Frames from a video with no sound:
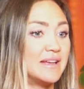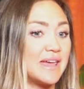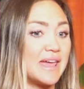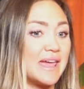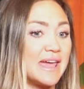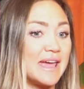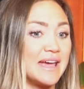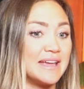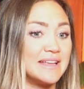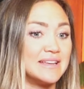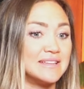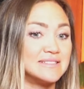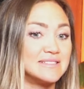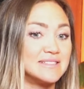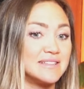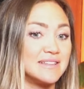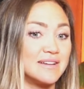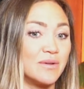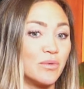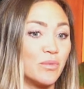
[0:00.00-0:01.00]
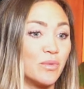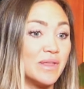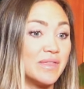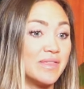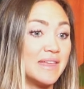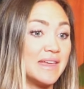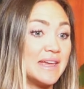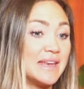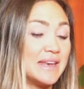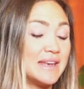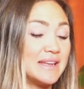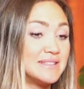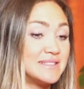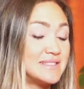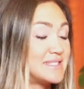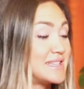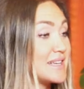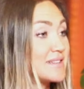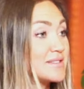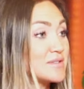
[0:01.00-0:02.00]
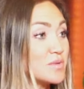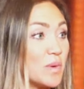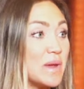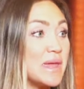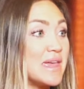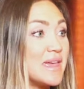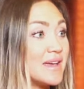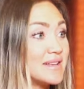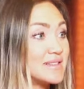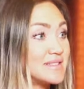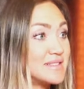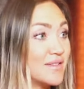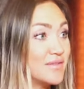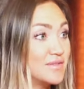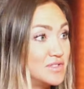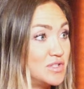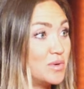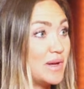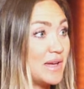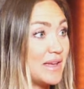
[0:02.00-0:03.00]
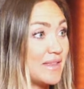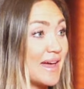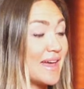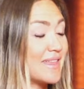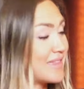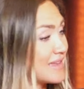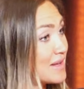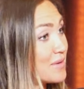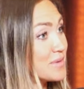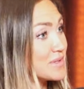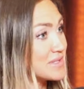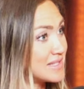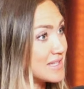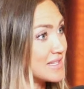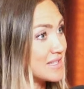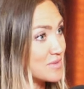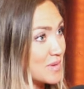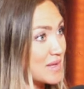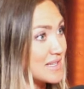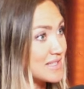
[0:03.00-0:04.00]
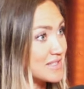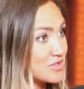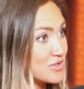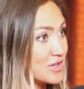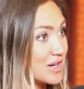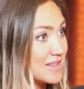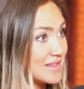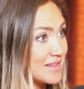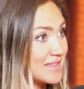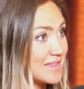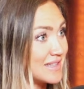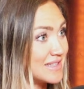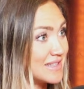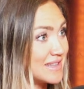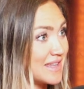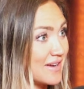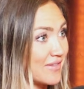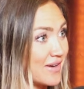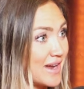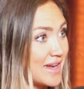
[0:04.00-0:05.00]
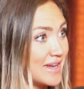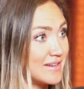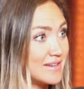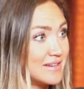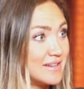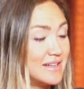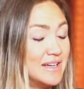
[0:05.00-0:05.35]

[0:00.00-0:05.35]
And within six weeks of doing that, I think it was six weeks straight that they did that, right?